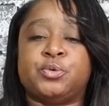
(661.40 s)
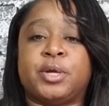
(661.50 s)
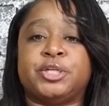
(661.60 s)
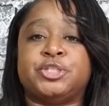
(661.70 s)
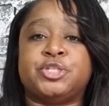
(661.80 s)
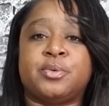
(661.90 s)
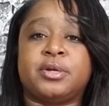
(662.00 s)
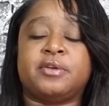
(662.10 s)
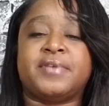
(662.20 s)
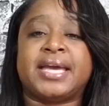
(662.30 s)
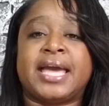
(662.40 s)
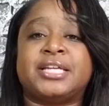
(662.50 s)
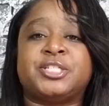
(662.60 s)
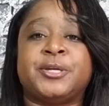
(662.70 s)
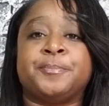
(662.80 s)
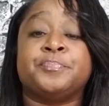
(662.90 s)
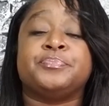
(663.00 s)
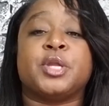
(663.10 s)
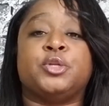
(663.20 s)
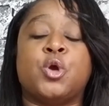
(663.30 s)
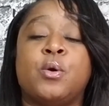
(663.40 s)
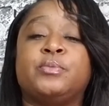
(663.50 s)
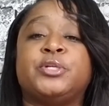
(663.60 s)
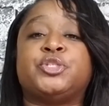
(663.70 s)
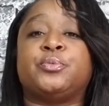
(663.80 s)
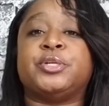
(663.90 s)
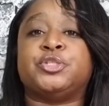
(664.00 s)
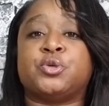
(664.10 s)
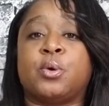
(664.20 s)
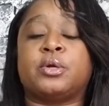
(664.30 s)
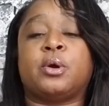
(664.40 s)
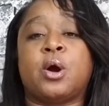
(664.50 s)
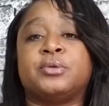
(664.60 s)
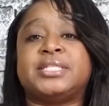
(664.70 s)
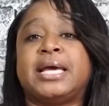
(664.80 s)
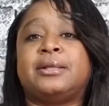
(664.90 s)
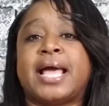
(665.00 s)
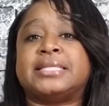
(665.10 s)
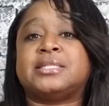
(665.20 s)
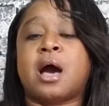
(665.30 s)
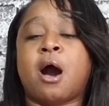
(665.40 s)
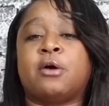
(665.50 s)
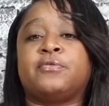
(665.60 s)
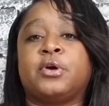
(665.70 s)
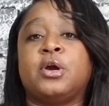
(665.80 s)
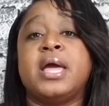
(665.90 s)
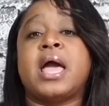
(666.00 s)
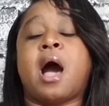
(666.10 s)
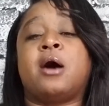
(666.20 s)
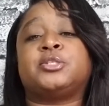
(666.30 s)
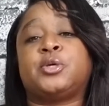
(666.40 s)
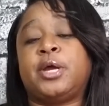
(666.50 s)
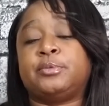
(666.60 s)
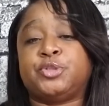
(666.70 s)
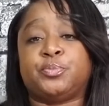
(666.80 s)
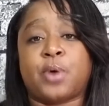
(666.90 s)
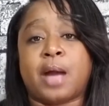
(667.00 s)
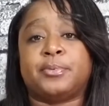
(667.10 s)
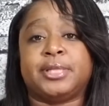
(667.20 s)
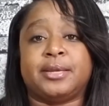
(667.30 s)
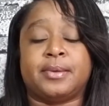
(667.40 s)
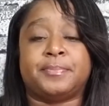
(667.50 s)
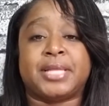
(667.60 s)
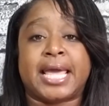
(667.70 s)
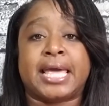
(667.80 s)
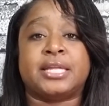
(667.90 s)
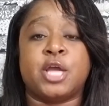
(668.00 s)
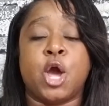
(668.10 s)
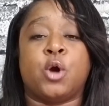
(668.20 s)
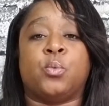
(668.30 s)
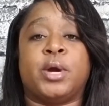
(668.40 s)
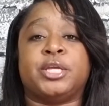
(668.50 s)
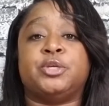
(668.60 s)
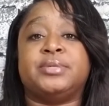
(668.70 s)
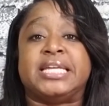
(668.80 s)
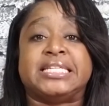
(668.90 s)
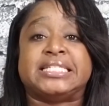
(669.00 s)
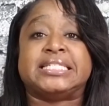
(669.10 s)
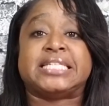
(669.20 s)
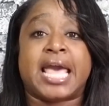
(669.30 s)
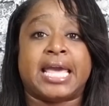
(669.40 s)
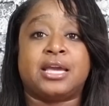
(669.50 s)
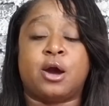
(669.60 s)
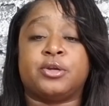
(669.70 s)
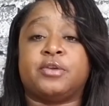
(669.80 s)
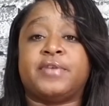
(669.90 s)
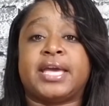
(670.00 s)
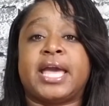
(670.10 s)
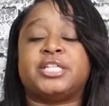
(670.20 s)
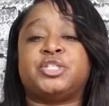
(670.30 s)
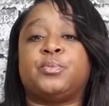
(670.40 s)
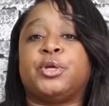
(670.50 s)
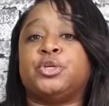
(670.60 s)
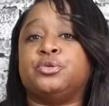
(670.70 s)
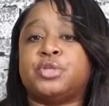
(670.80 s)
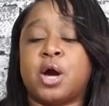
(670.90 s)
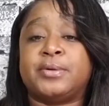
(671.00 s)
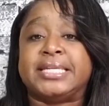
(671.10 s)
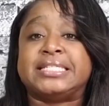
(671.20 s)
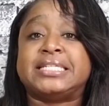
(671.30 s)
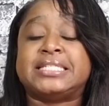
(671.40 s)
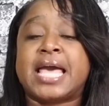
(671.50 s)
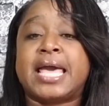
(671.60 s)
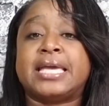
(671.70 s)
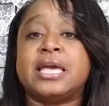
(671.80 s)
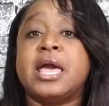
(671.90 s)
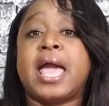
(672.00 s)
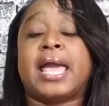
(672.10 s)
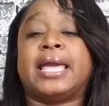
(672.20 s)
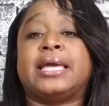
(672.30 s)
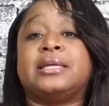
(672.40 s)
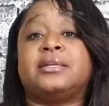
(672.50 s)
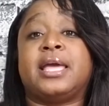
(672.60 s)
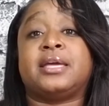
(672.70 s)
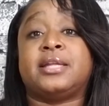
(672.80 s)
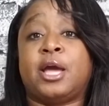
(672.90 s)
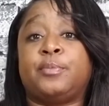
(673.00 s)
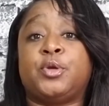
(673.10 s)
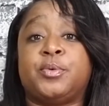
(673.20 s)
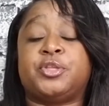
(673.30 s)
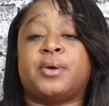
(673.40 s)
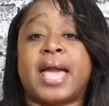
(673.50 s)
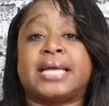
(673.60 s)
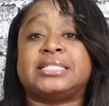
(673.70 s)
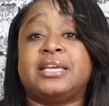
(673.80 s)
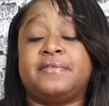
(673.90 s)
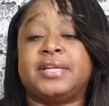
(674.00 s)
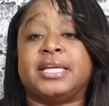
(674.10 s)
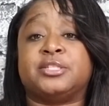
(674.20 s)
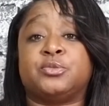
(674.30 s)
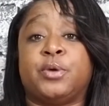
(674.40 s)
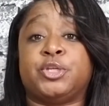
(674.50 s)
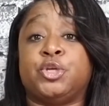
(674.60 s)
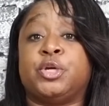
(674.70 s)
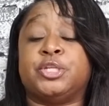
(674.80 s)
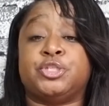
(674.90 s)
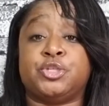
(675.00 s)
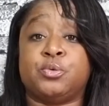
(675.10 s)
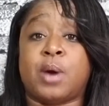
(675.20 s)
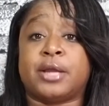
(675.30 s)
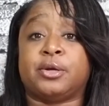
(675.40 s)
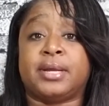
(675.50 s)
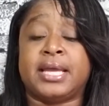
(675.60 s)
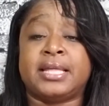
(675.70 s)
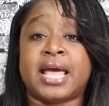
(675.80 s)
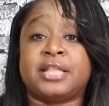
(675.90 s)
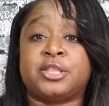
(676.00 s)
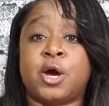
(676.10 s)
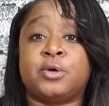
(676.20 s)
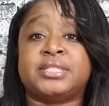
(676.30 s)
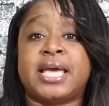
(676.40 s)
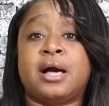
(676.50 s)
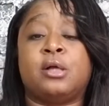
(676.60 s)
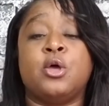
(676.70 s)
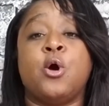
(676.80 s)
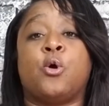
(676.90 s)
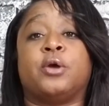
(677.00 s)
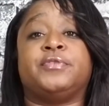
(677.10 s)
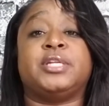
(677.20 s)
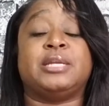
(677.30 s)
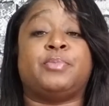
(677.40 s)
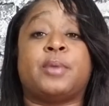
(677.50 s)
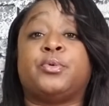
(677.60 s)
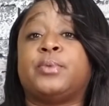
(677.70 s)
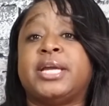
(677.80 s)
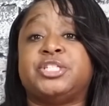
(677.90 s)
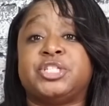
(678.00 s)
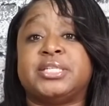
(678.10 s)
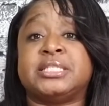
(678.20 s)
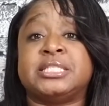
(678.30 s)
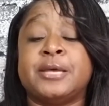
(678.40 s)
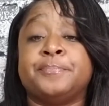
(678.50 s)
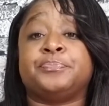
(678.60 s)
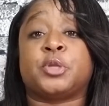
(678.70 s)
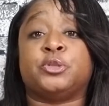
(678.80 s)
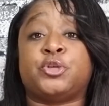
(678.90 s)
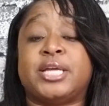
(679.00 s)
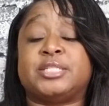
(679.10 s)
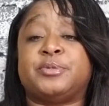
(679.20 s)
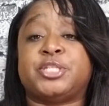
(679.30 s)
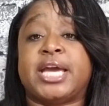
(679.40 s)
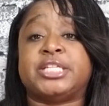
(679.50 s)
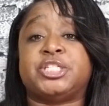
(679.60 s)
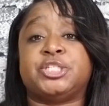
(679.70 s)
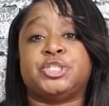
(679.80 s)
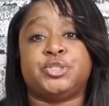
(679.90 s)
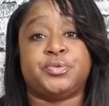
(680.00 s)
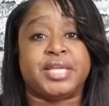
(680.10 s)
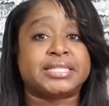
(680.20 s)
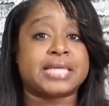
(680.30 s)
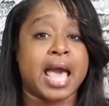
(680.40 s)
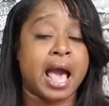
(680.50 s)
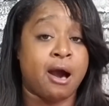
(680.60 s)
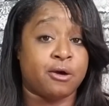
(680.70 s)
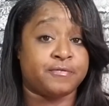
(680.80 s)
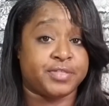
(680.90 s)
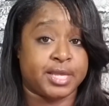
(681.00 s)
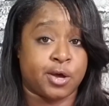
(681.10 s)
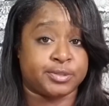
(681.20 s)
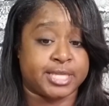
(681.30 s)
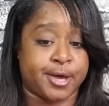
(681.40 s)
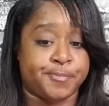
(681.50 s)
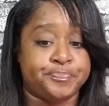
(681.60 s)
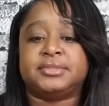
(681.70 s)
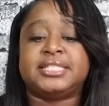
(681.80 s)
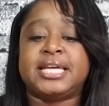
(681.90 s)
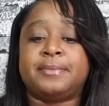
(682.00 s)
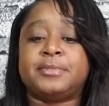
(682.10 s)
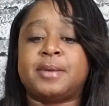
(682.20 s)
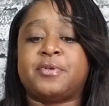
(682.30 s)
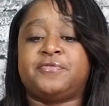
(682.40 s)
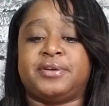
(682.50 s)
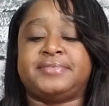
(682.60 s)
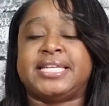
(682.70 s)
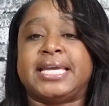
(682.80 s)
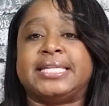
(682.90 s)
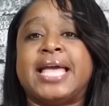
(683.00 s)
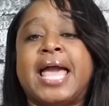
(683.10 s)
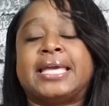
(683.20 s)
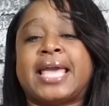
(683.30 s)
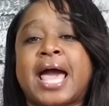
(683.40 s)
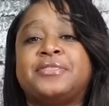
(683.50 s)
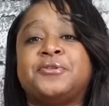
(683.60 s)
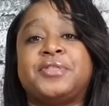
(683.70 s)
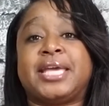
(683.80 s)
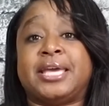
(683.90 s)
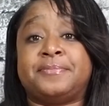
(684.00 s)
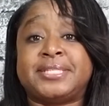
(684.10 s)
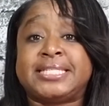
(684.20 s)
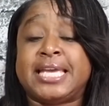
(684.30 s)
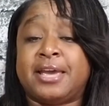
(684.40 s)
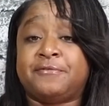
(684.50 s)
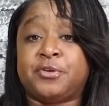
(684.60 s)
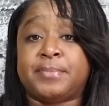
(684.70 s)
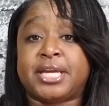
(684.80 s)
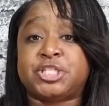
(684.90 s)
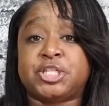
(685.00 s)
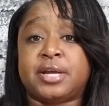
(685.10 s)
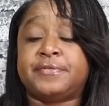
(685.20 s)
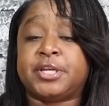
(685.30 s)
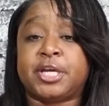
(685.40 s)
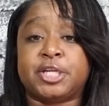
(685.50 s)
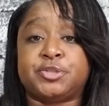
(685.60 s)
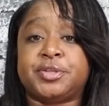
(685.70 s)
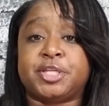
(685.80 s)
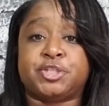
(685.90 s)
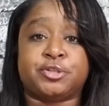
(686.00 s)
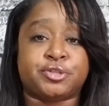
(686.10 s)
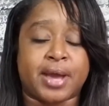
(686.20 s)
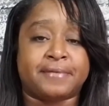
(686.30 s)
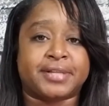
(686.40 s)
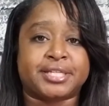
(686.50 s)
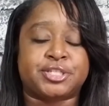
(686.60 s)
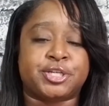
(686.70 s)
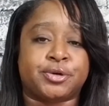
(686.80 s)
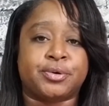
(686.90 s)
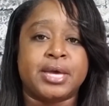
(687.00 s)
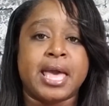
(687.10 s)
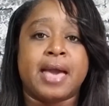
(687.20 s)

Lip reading: you want to do on your vacation. Knowing what your resort or hotel has to offer also helps you properly plan what you need to take on your vacation, what you don't need to take, and it can help you with your activities, what you can do while you're at the hotel, or if you need preparations, transportation to do things off the hotel. Tip number 15, gather the embassy information of the country that you're traveling to.